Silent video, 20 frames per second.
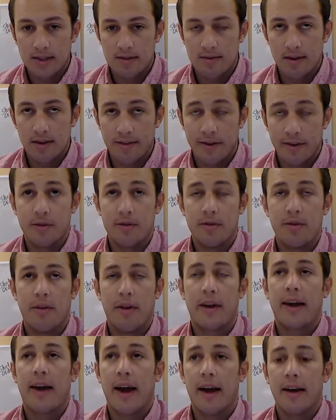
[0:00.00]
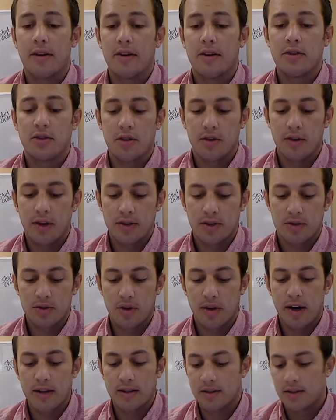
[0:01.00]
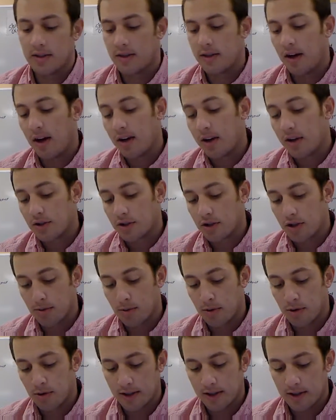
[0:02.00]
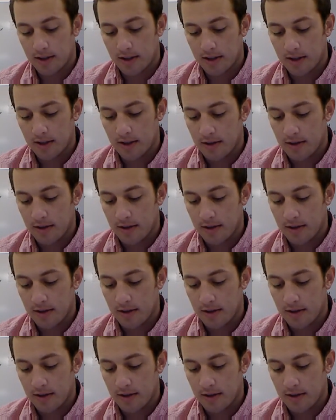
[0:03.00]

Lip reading: of revenue. They can't insure that. So that is an uninsurable risk.